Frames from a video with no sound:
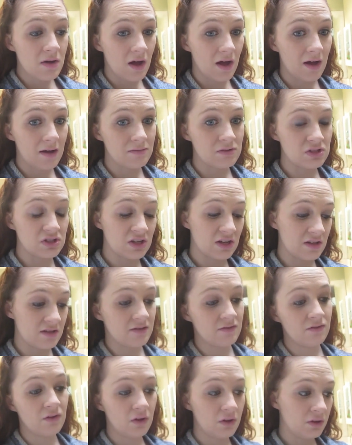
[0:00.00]
Um, just because
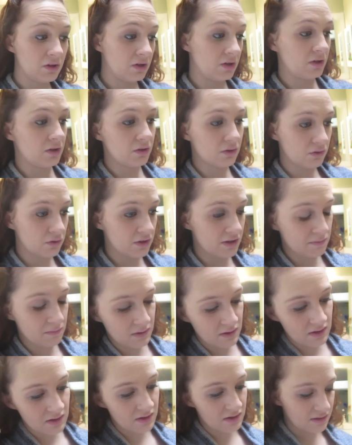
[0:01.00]
of all the
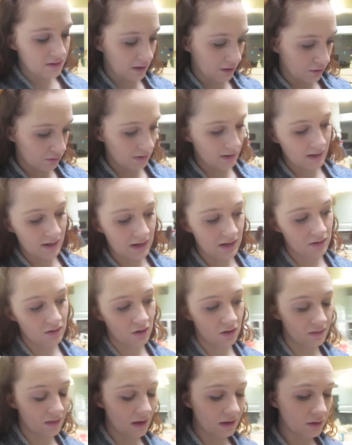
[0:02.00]
Christmas decorating and
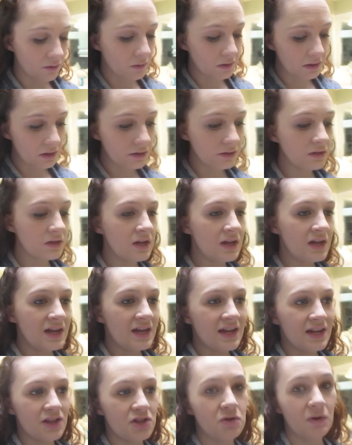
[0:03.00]
all that going on.
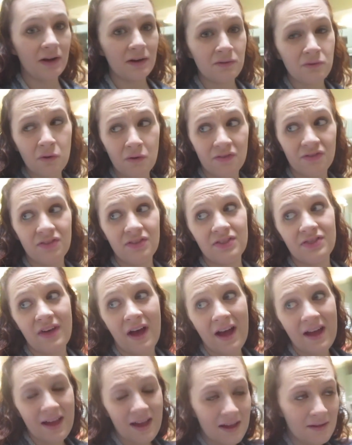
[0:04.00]
And so I don't know if
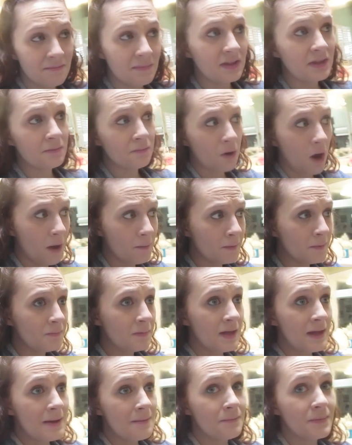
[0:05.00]
that had been the
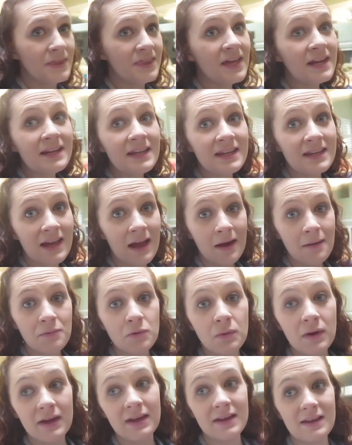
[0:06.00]
problem, but then he
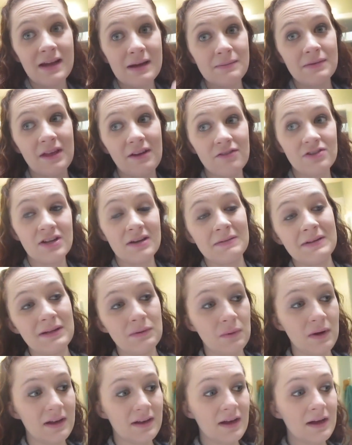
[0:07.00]
kept waking up, and every time
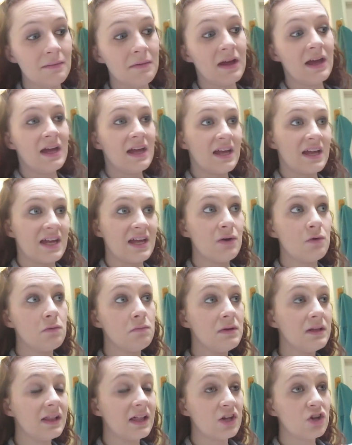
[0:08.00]
he'd wake up, he would
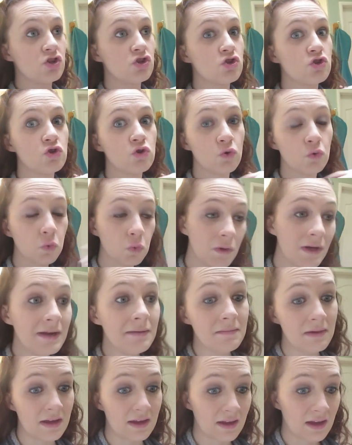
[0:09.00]
be like
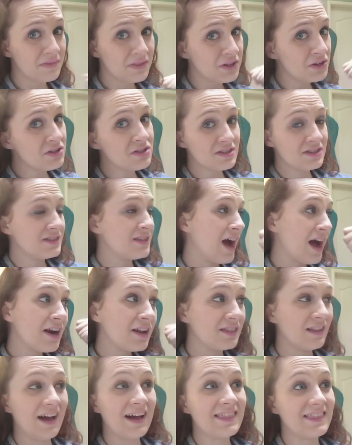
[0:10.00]
screaming. There's not
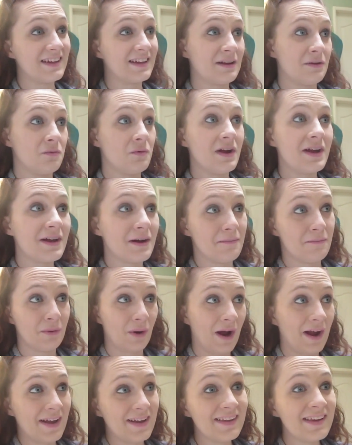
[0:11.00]
a lot that can wake up
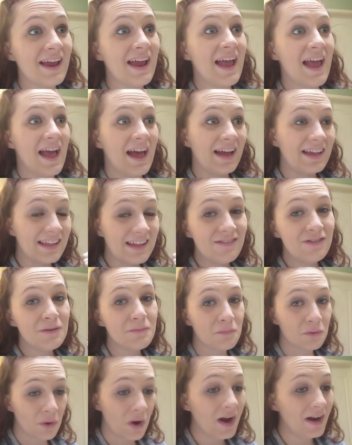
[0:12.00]
Bryan, and
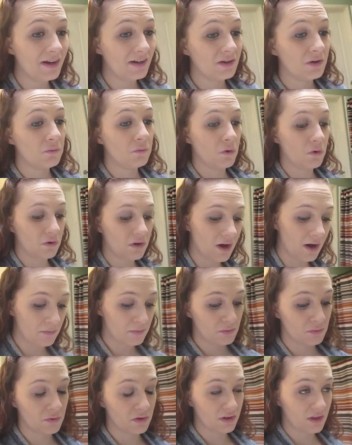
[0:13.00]
even Bryan woke up
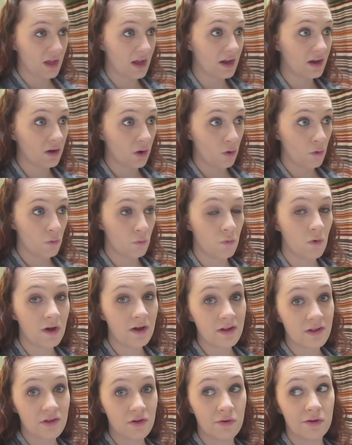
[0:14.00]
and was like,
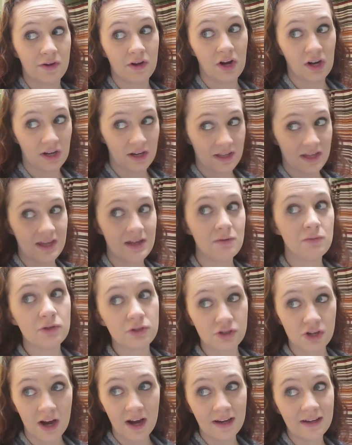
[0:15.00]
what is going on? And he
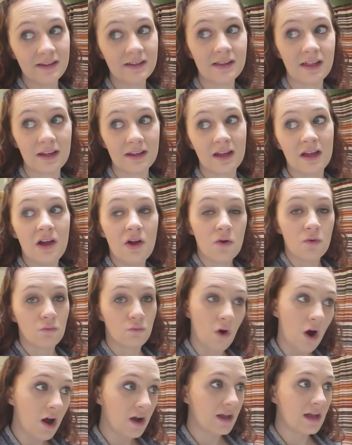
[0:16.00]
was trying to like
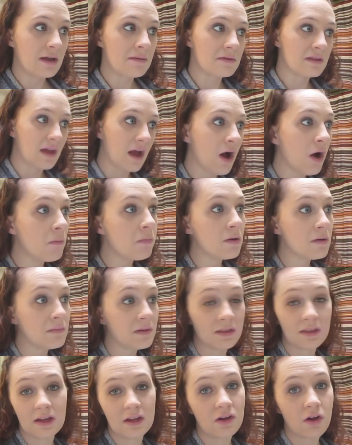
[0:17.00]
rock him and help him,
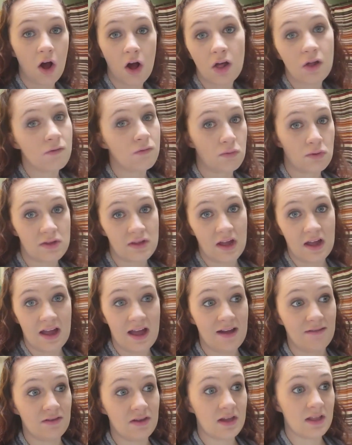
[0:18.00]
and like Oliver was not
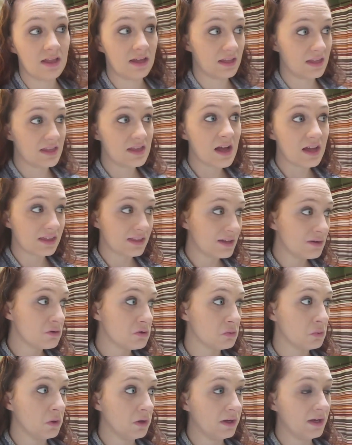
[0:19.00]
having it. Like nothing
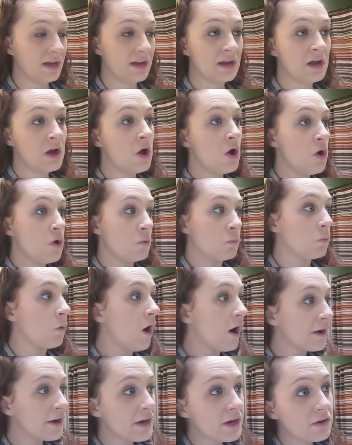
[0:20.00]
was working,
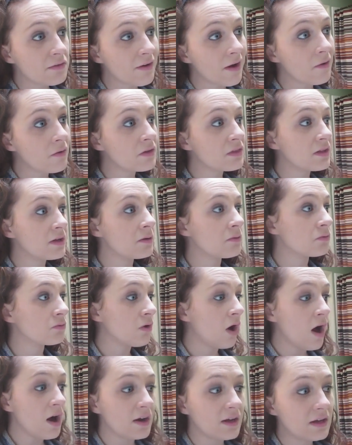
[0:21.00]
walking around with him,
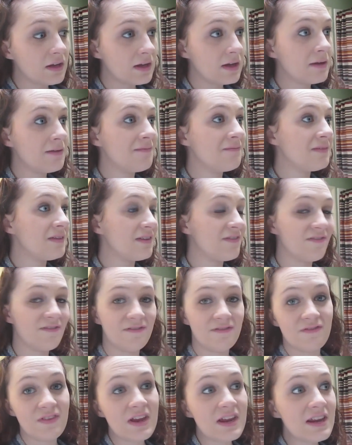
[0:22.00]
rocking him,
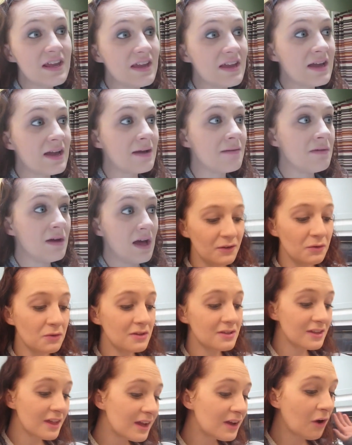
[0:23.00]
feeding him. It
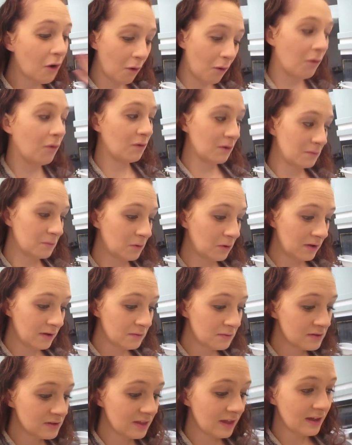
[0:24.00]
was like horrible. It
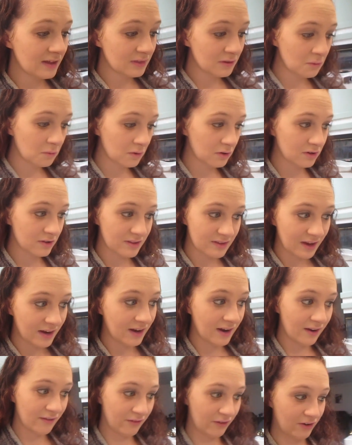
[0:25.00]
was like the worst
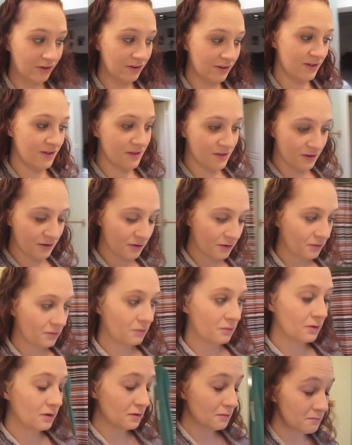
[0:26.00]
night ever. And so
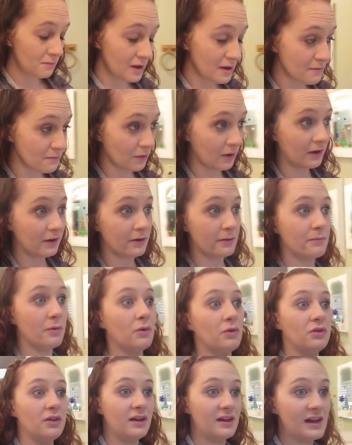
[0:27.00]
we're, me and Bryan are
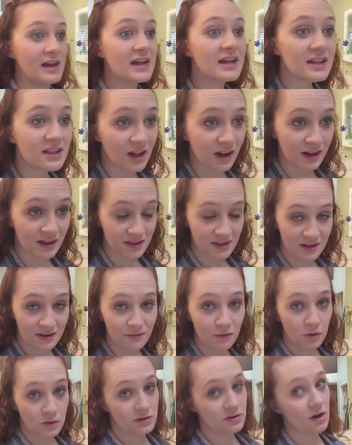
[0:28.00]
both like exhausted.
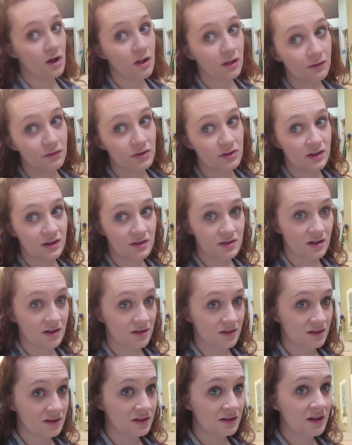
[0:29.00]
Of course, Oliver's
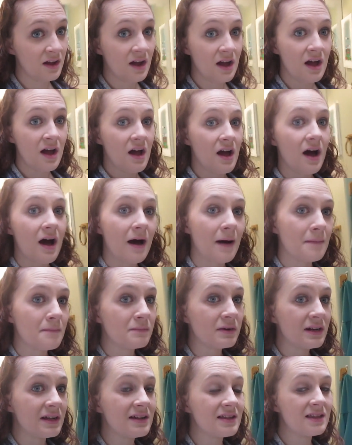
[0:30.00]
exhausted, um,
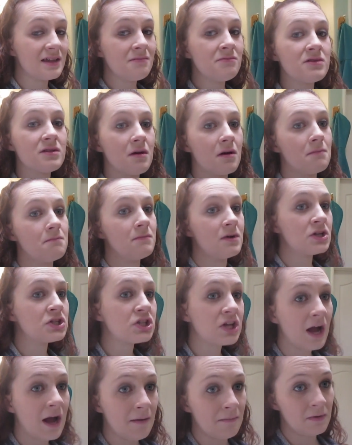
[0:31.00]
but he seems
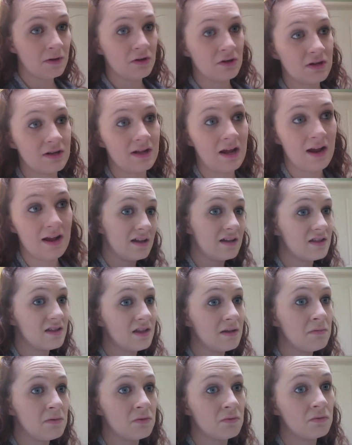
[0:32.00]
much happier today. He's
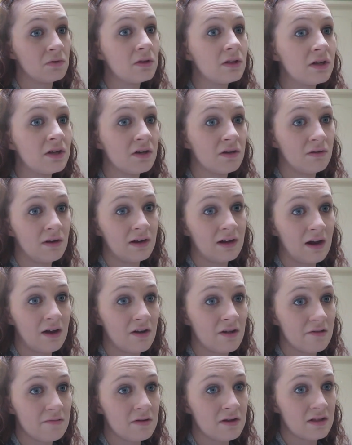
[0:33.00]
sleeping really good right now.
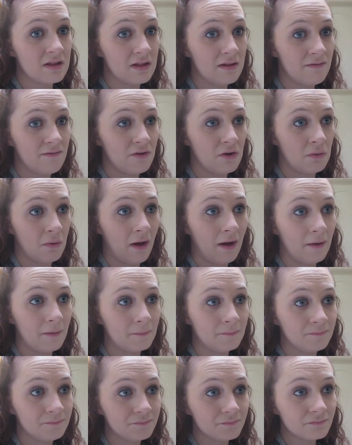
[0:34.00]
He's been asleep for a
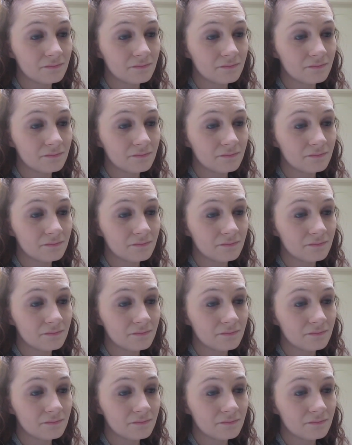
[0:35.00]
while.